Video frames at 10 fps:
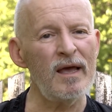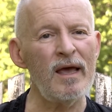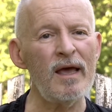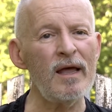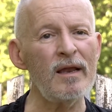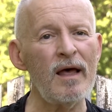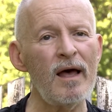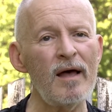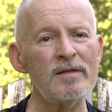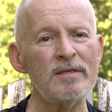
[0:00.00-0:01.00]
And
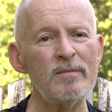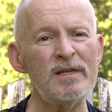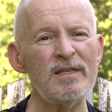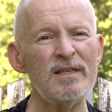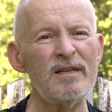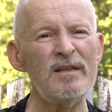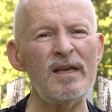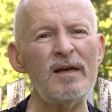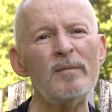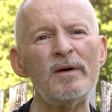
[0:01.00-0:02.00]
somebody said,
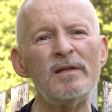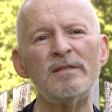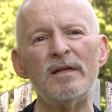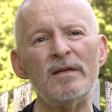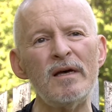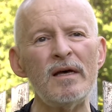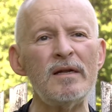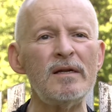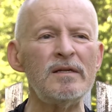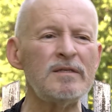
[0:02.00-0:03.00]
yeah, but it's a
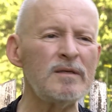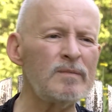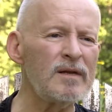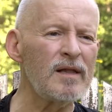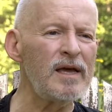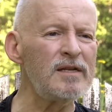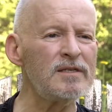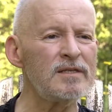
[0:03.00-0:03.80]
nun and it's the Middle Ages.